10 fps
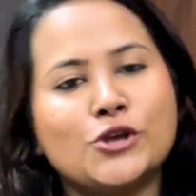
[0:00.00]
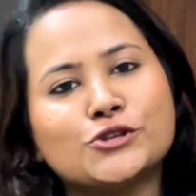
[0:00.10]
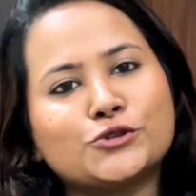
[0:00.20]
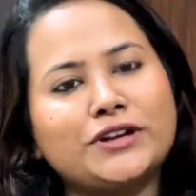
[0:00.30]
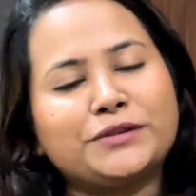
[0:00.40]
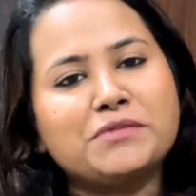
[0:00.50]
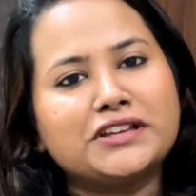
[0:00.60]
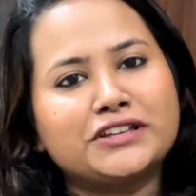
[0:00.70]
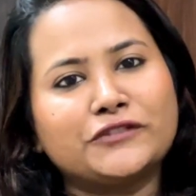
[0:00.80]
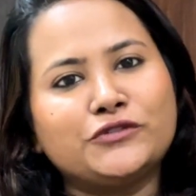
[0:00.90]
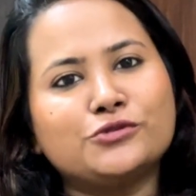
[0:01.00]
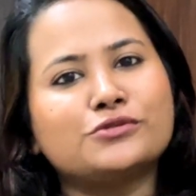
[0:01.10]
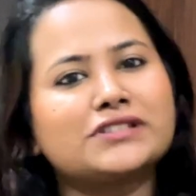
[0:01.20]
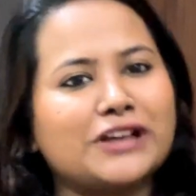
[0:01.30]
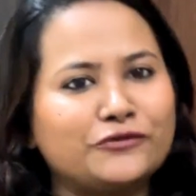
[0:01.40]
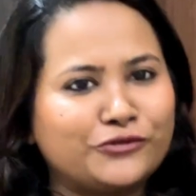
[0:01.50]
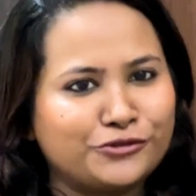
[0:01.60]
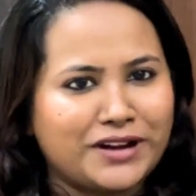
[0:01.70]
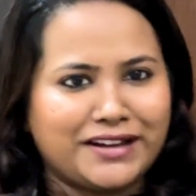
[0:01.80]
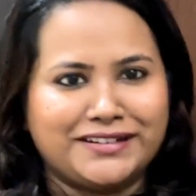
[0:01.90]
So let me give you some
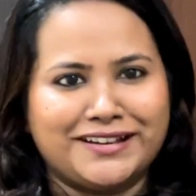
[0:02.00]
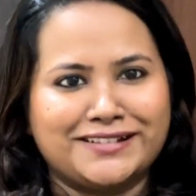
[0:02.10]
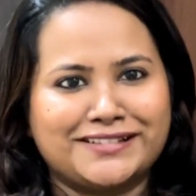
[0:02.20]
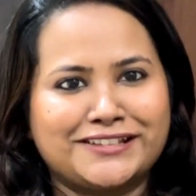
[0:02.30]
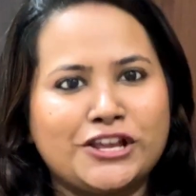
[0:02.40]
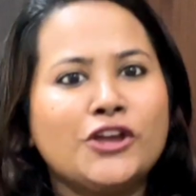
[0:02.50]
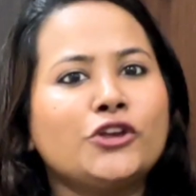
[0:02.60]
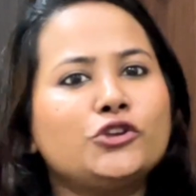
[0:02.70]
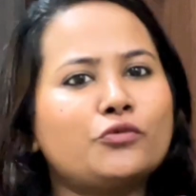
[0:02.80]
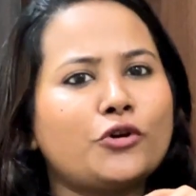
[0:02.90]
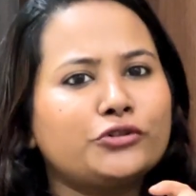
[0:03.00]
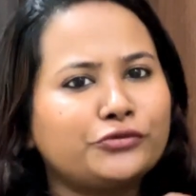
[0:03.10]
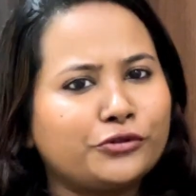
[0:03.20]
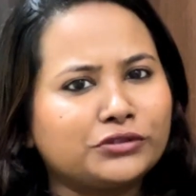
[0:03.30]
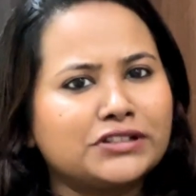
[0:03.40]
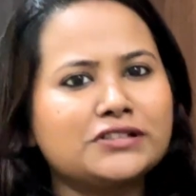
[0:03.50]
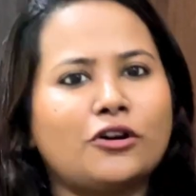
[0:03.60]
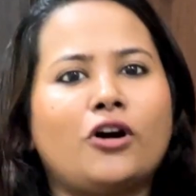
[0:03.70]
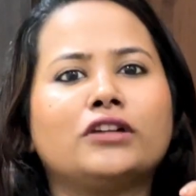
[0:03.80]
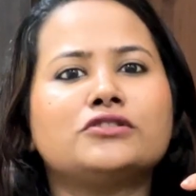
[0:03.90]
food ideas. You want to focus
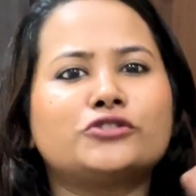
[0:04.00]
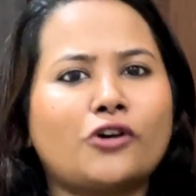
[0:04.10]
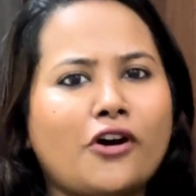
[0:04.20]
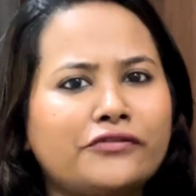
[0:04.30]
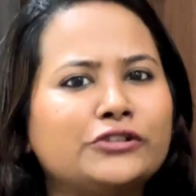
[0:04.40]
on soft,